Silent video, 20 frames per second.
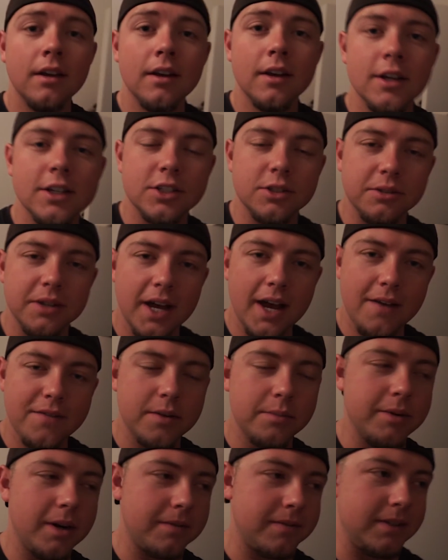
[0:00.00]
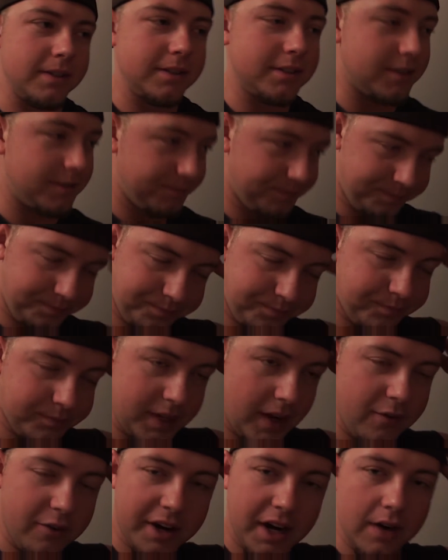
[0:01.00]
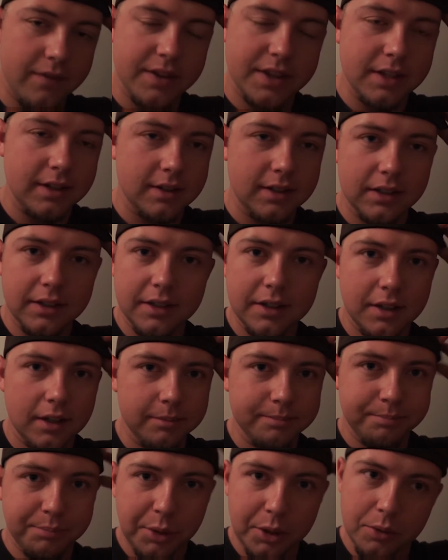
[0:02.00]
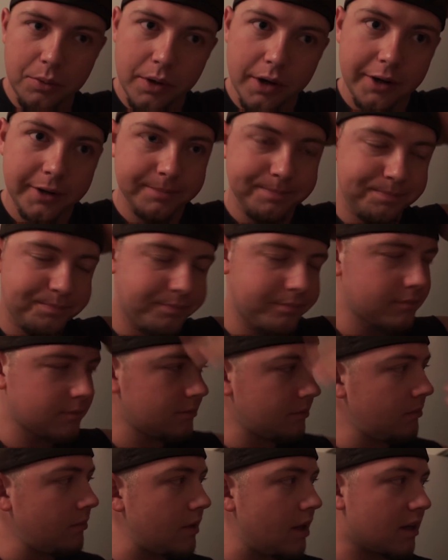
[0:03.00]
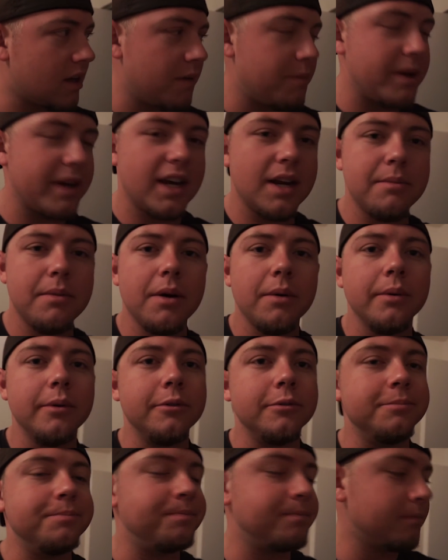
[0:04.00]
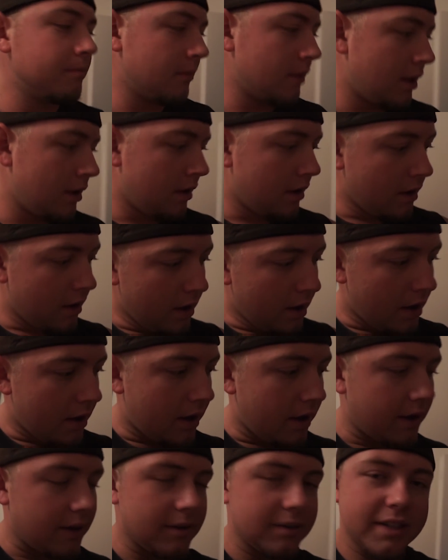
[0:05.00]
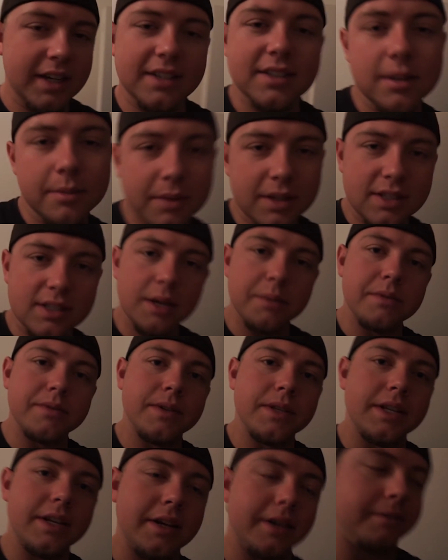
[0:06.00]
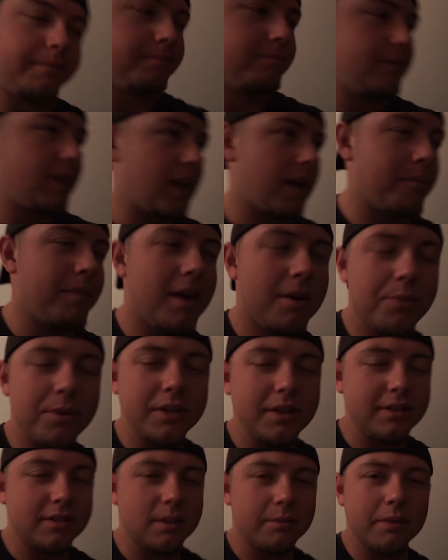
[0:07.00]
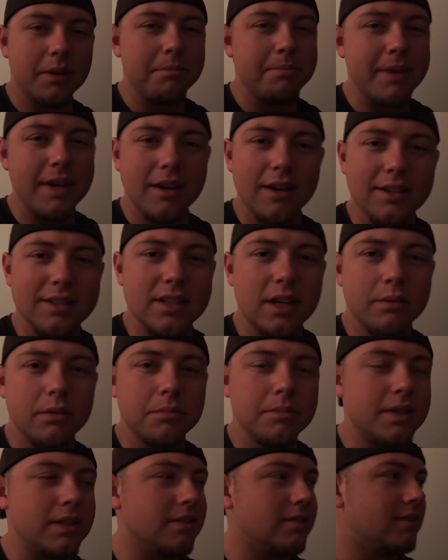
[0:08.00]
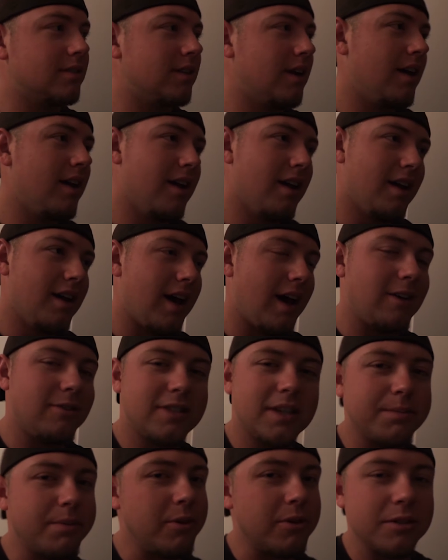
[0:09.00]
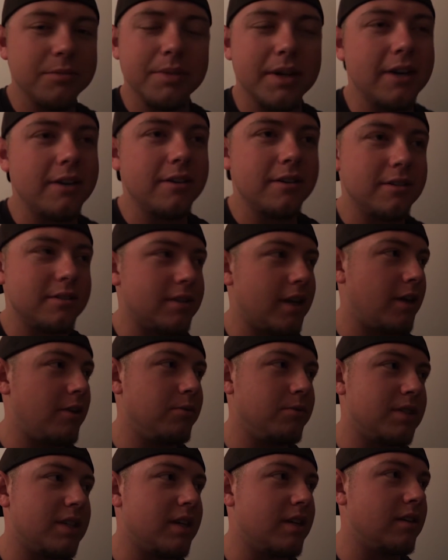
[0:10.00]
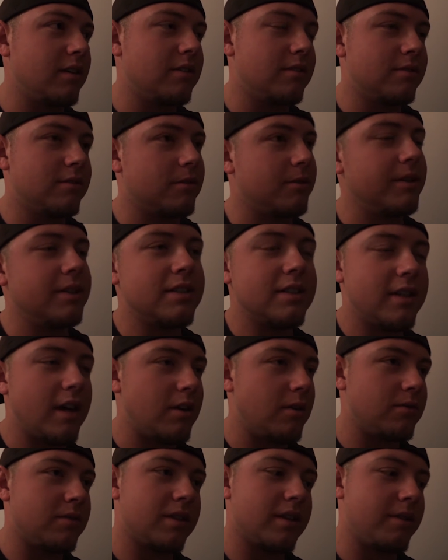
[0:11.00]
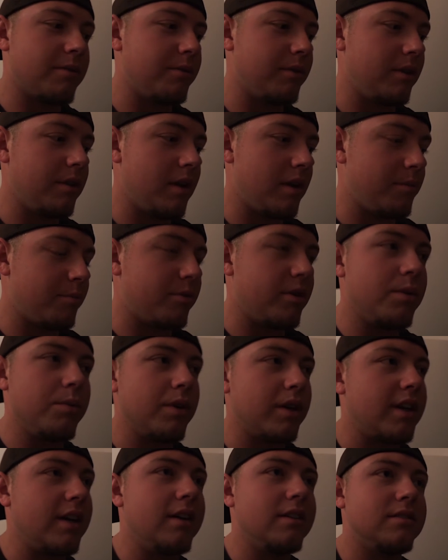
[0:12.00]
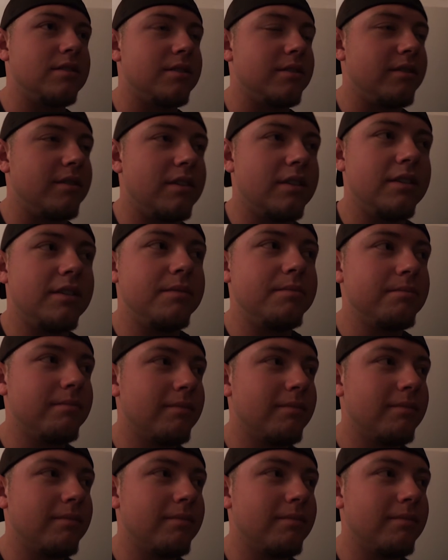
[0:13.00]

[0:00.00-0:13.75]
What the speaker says: So after breakfast, after I get everything cleaned up, put away, come back into my room, and take some of the supps for the day. And I'm not really somebody big on supplements. I don't take protein powders, I don't take creatine, I don't take really any pre-workouts or any